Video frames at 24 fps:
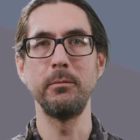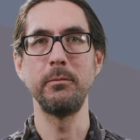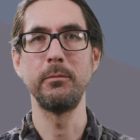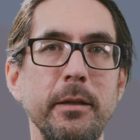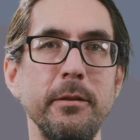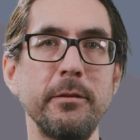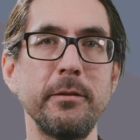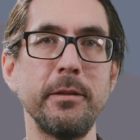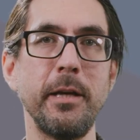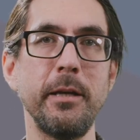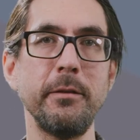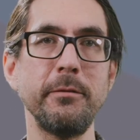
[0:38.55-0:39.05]
It
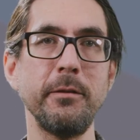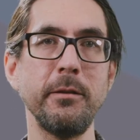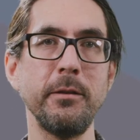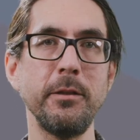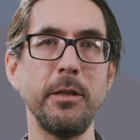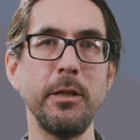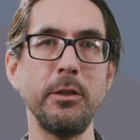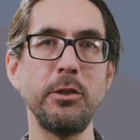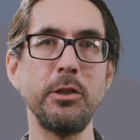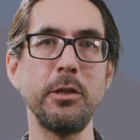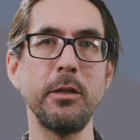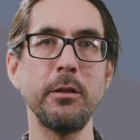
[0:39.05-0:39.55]
says
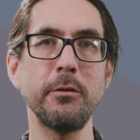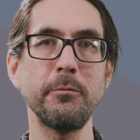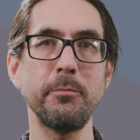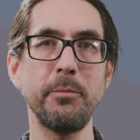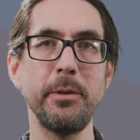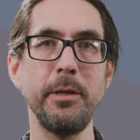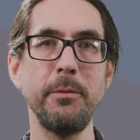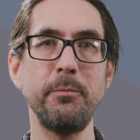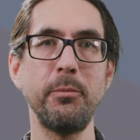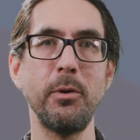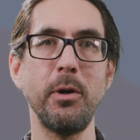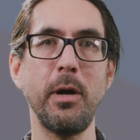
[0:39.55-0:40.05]
Indigenous
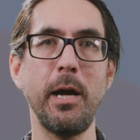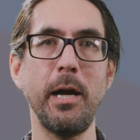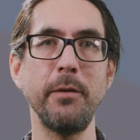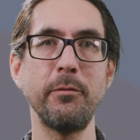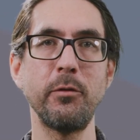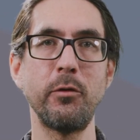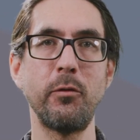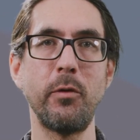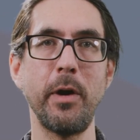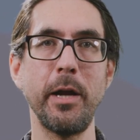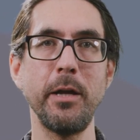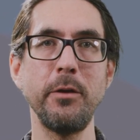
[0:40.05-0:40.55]
people have
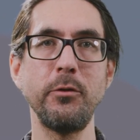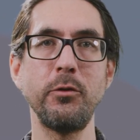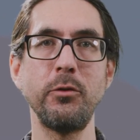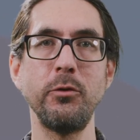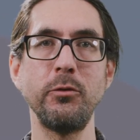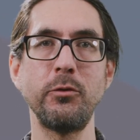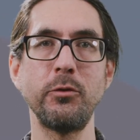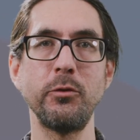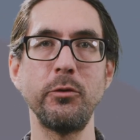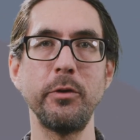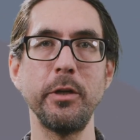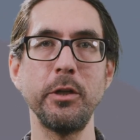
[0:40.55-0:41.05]
a right to
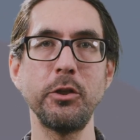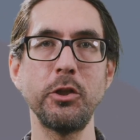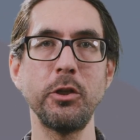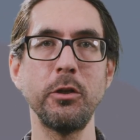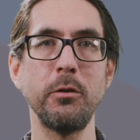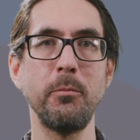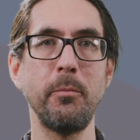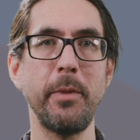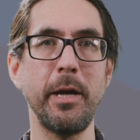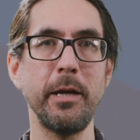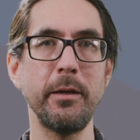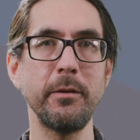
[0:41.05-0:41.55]
traditional
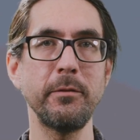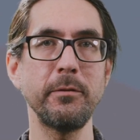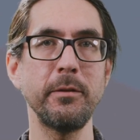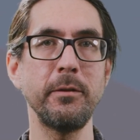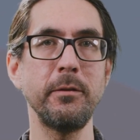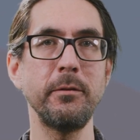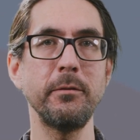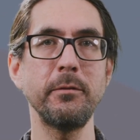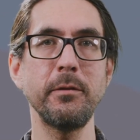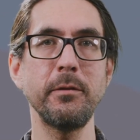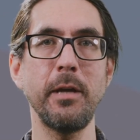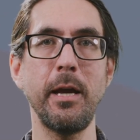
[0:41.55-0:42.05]

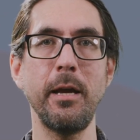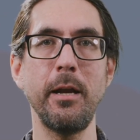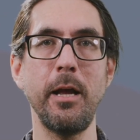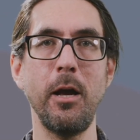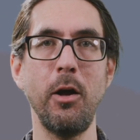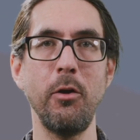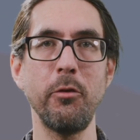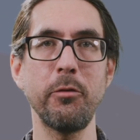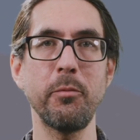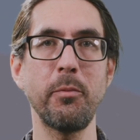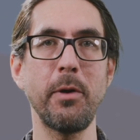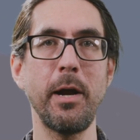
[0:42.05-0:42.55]
medicines and
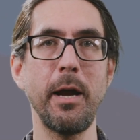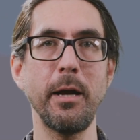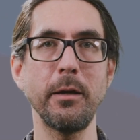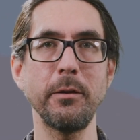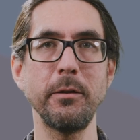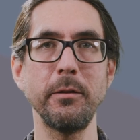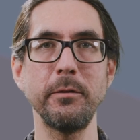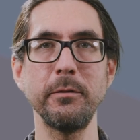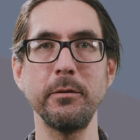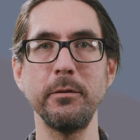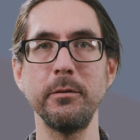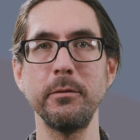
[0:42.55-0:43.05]
health
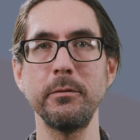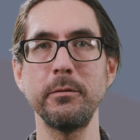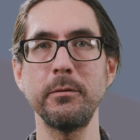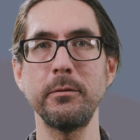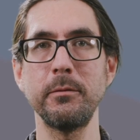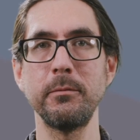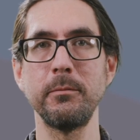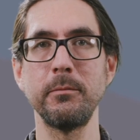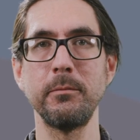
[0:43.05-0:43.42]
practices,